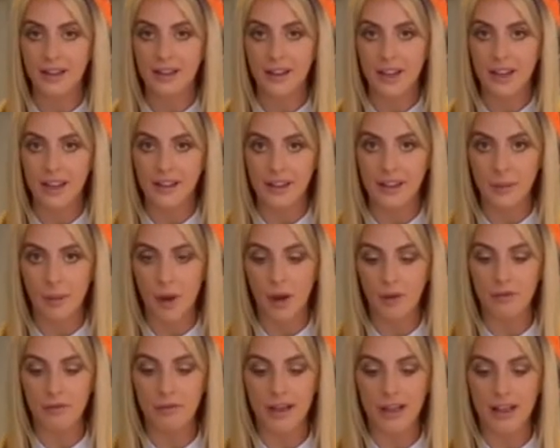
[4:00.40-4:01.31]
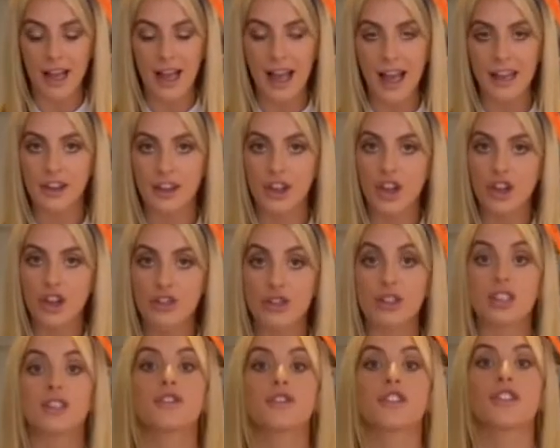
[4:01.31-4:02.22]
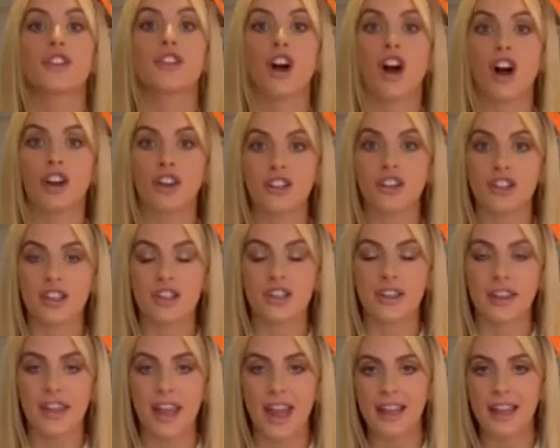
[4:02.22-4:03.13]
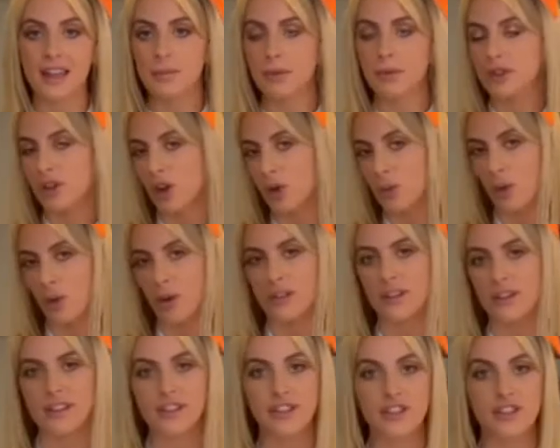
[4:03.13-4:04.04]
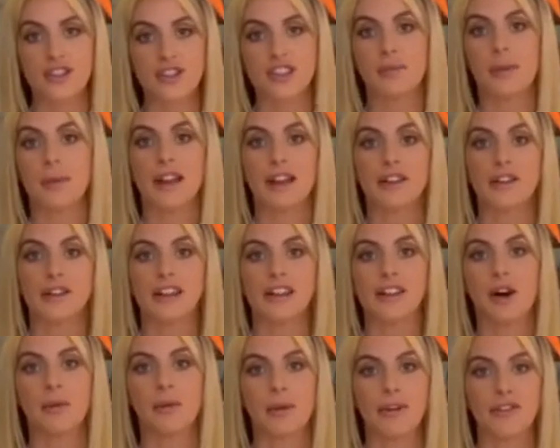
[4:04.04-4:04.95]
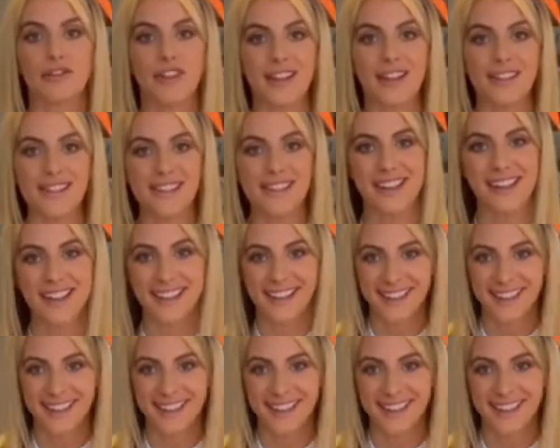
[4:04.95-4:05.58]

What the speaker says: in the bottom of my can, just for garnishing at the end, but don't worry, this is just to make it look a little bit fancier.